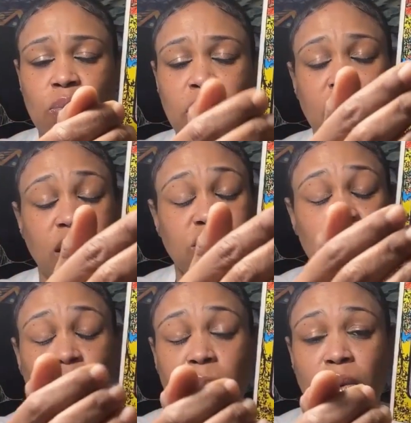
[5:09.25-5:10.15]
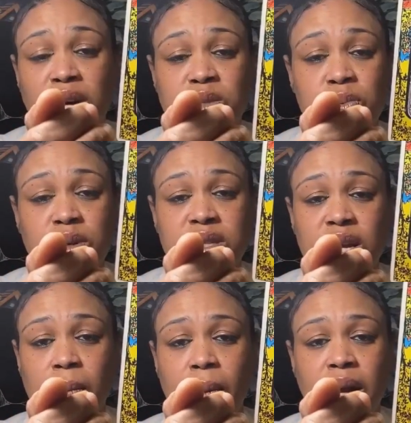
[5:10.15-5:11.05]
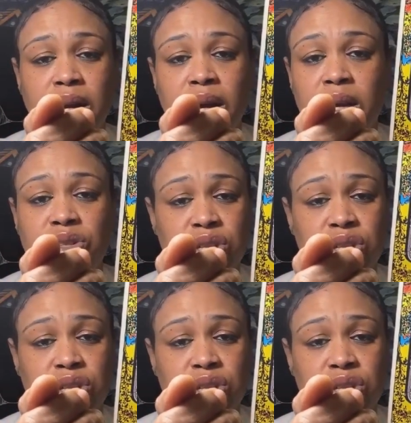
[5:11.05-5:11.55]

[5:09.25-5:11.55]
because you were prosperous and abundant,